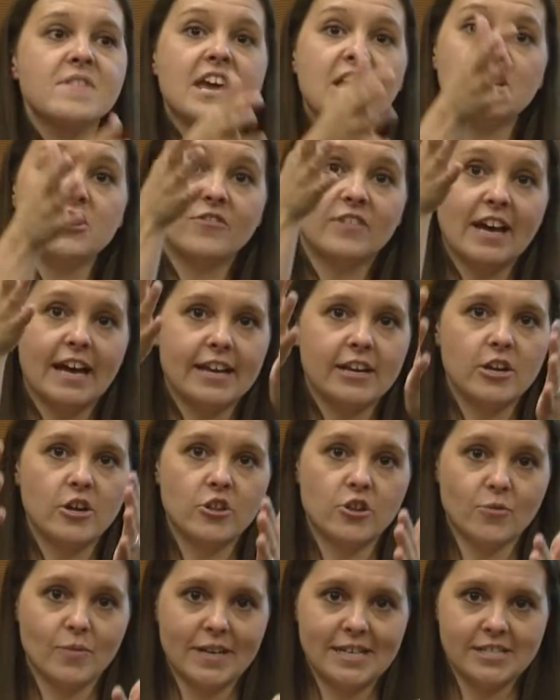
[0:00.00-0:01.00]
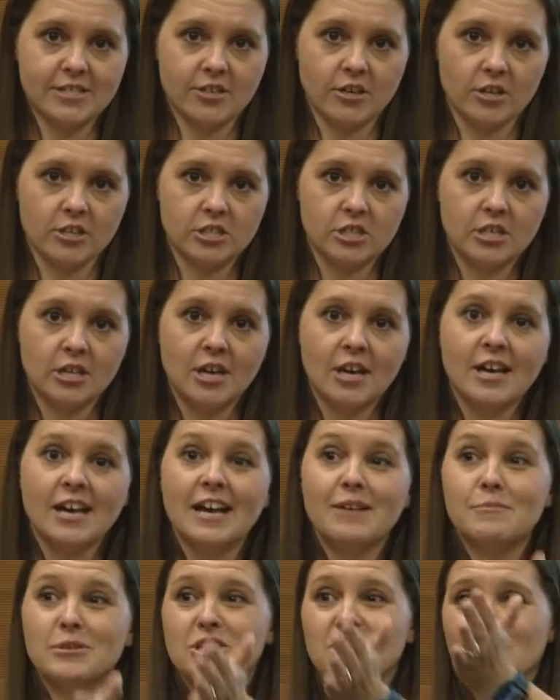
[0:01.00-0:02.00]
and you've got to know the research,
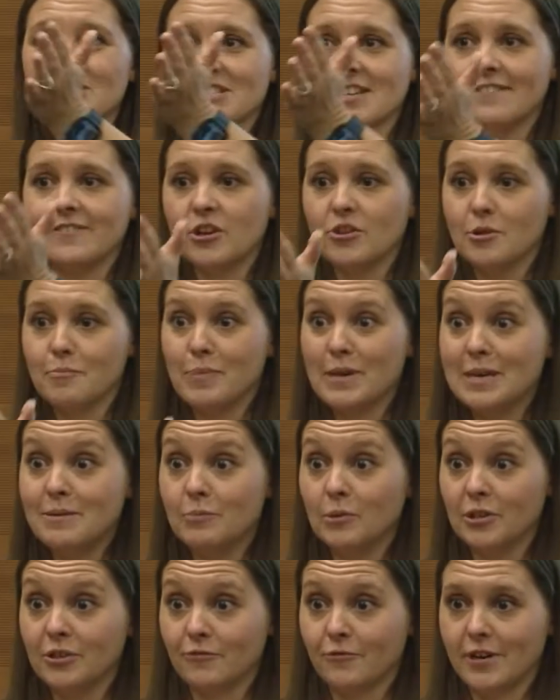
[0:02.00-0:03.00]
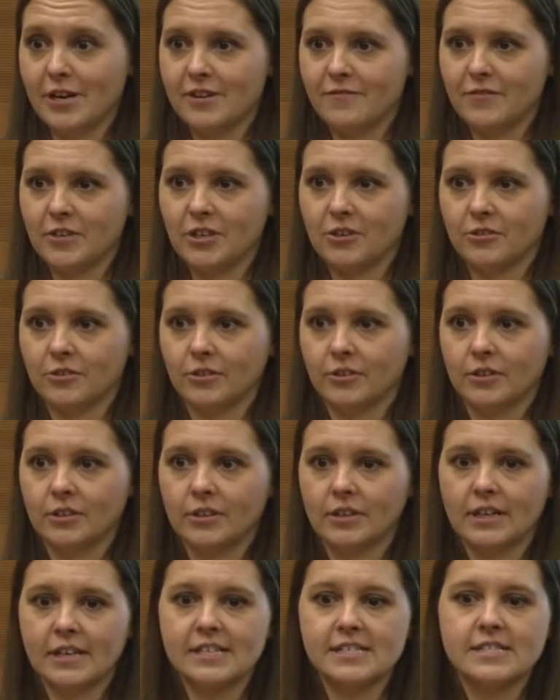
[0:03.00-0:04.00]
but you also have to know the people in front of you.
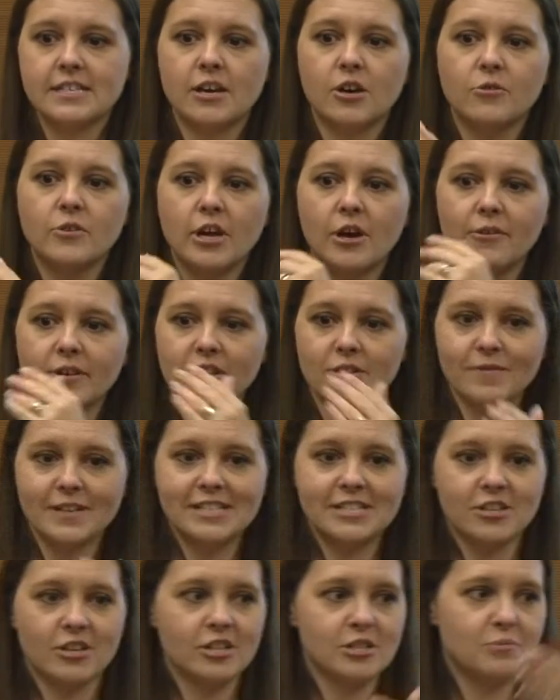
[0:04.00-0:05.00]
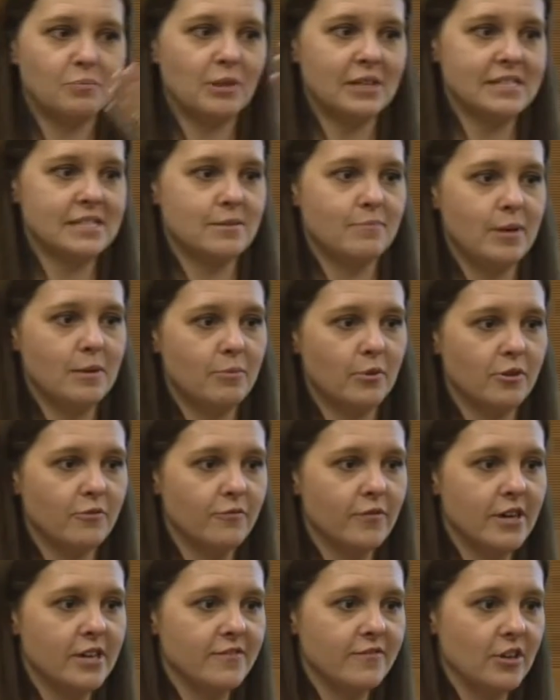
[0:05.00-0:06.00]
And so knowing the research plus the people in
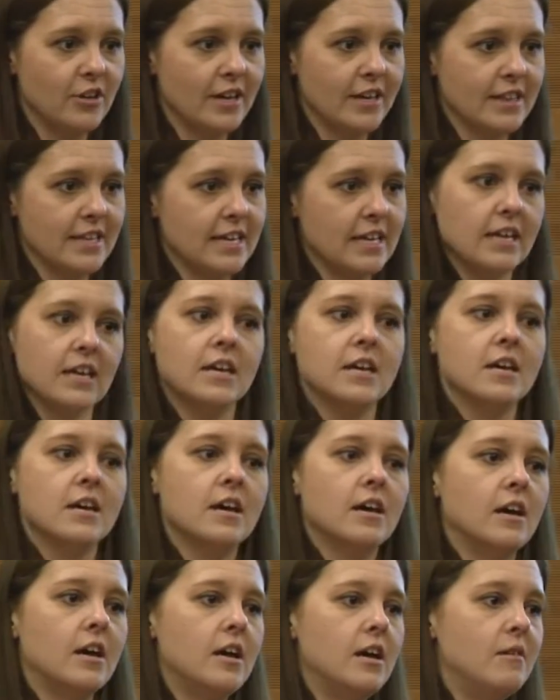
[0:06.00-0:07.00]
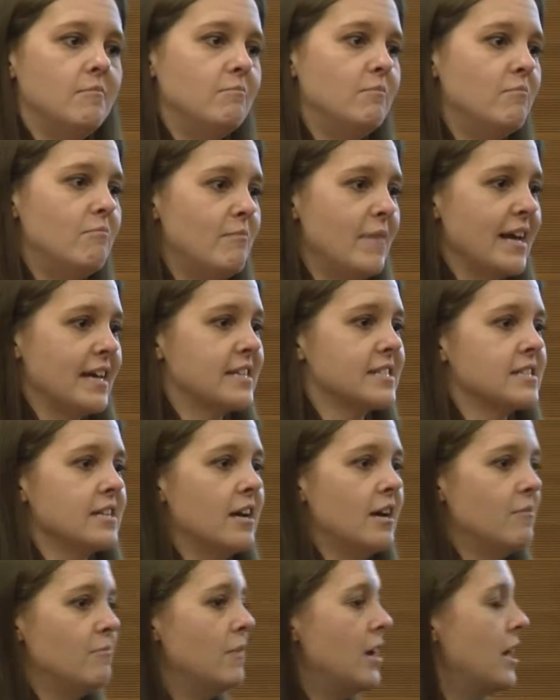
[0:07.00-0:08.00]
front of you, I think, um, makes a,